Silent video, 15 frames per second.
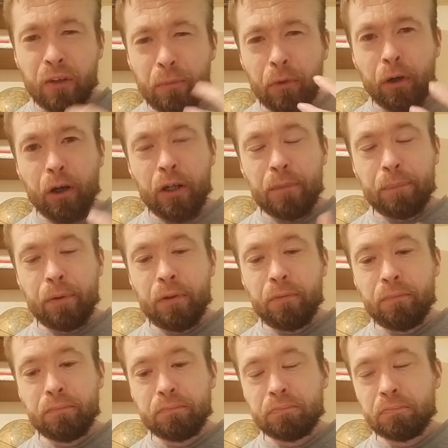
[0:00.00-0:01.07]
more
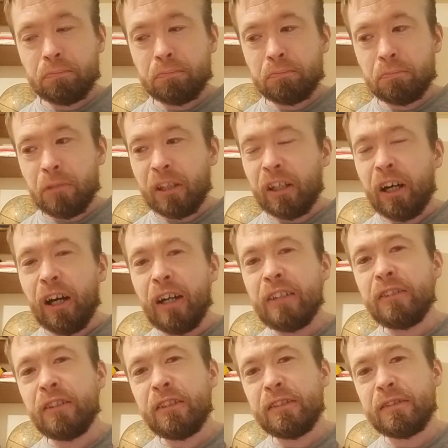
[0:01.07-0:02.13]
open. The
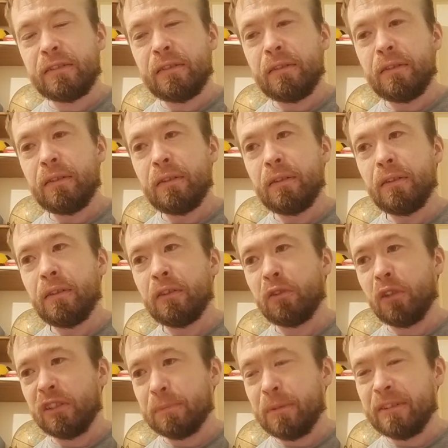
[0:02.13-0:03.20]
kindness,
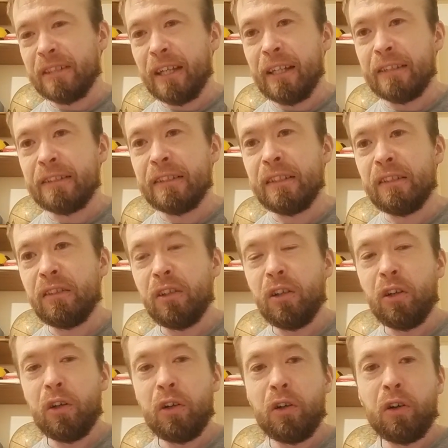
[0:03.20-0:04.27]
the hospitality
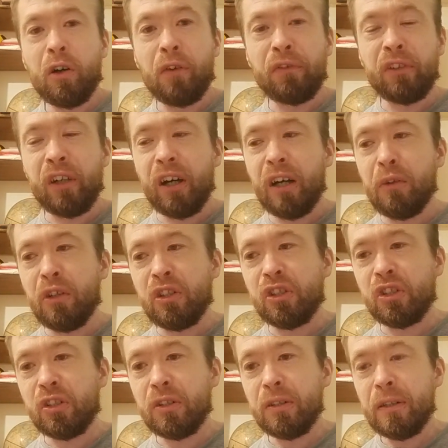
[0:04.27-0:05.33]
of the
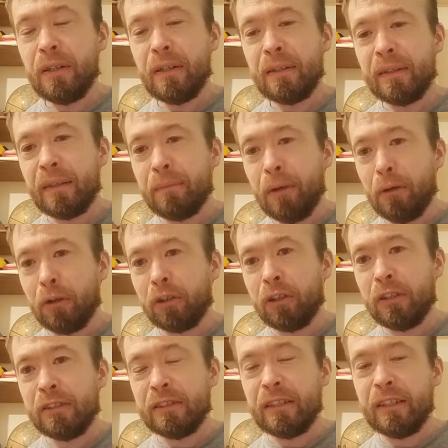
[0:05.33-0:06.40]
Irish, the
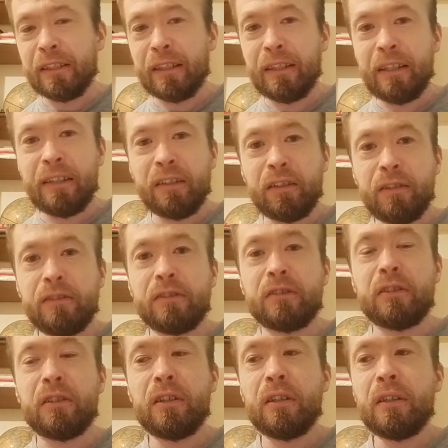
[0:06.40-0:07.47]
Americans, and the
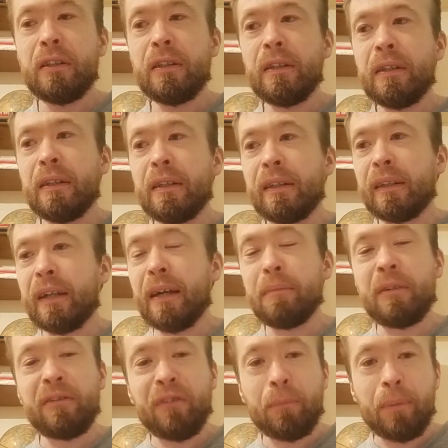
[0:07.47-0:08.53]
Canadians can
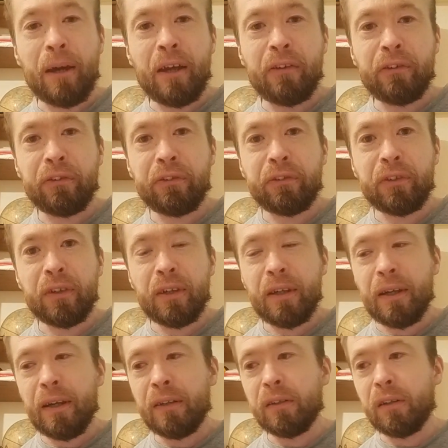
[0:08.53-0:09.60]
be the best
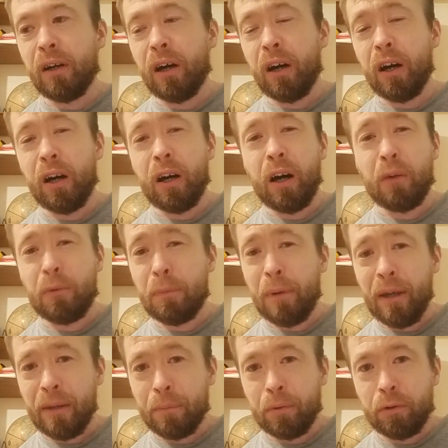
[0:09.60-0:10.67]
and
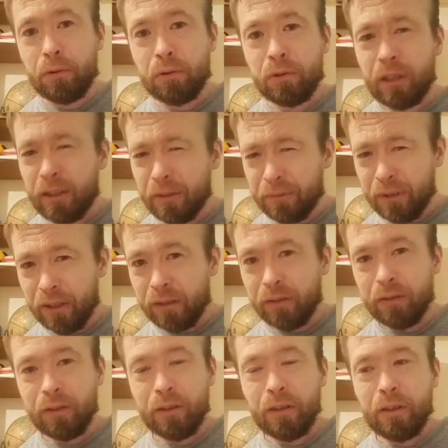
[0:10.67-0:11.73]
unrepayable kind of thing.
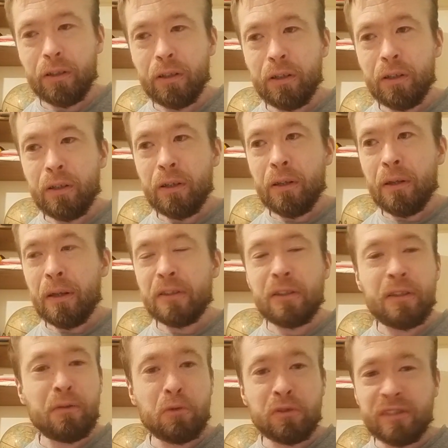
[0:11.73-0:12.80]
You
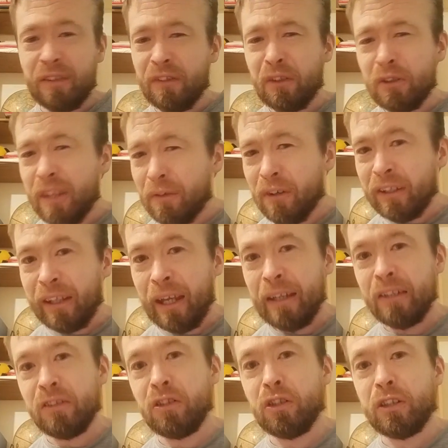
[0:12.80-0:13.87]
know, something you'll never get
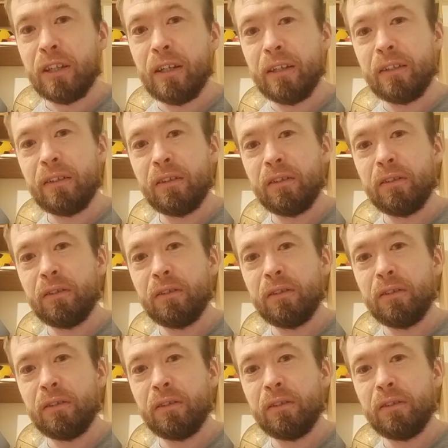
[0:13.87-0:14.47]
in the UK